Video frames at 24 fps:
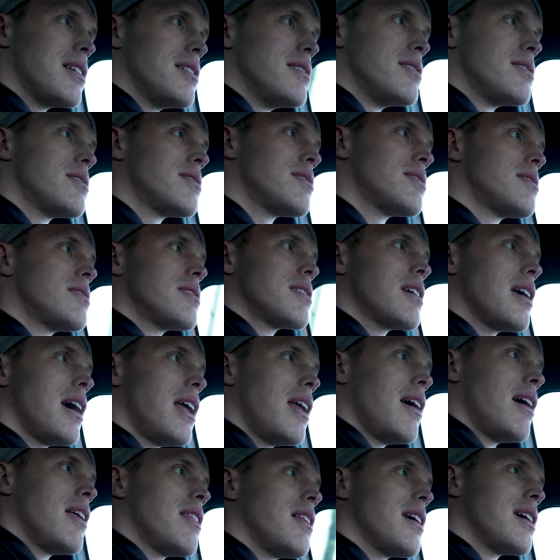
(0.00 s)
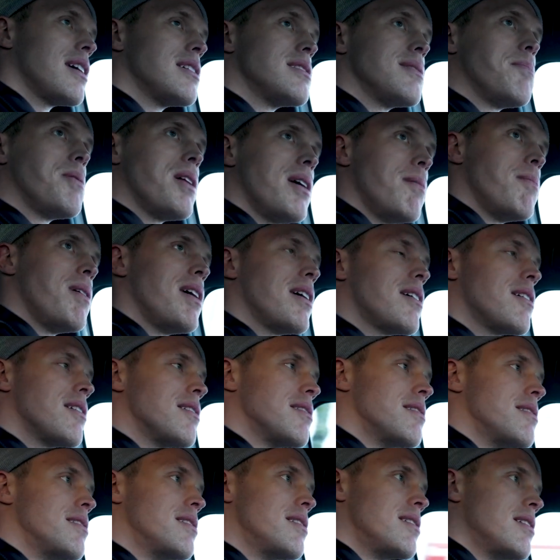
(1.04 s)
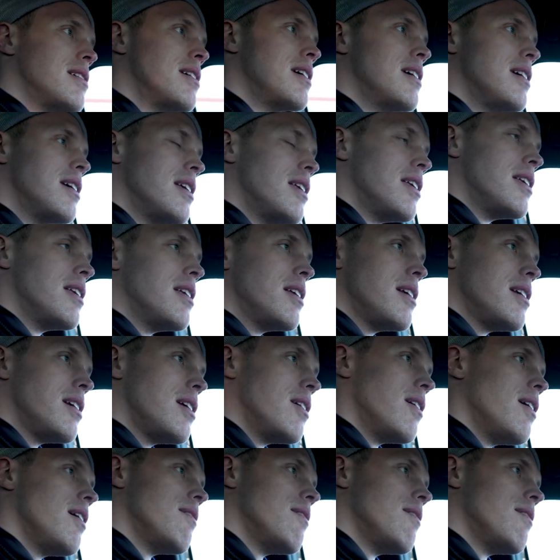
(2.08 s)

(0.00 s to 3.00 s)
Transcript: is kind of, I think, as a playmaker. And, you know,